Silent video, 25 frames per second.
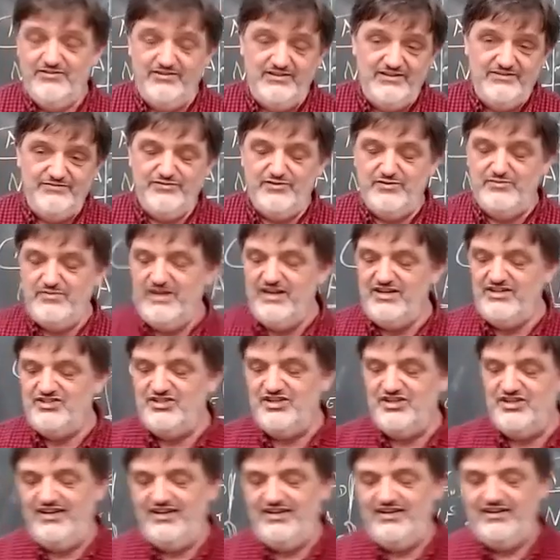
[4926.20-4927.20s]
for
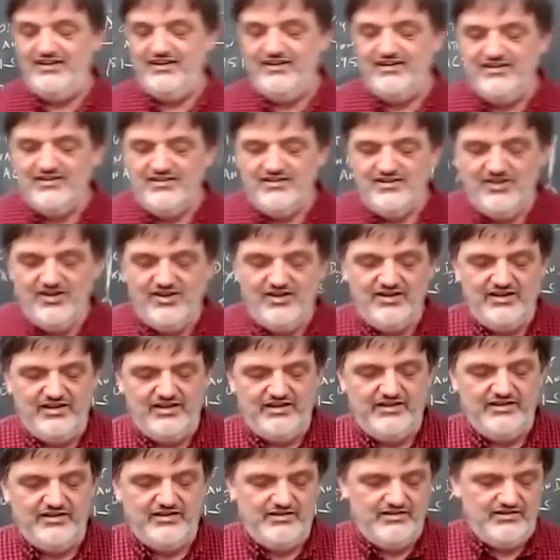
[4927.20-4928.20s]
information
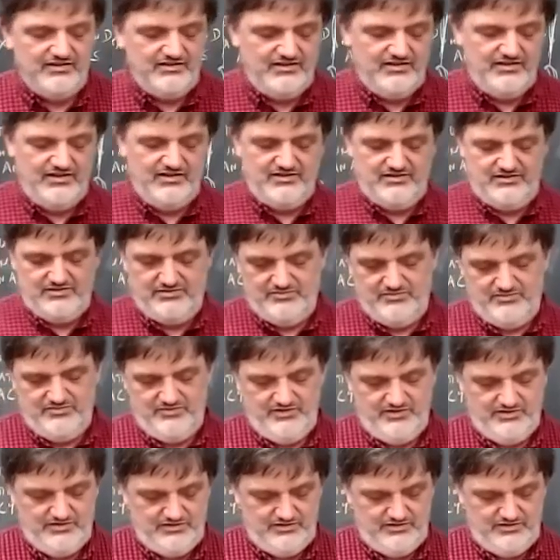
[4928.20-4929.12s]
on um,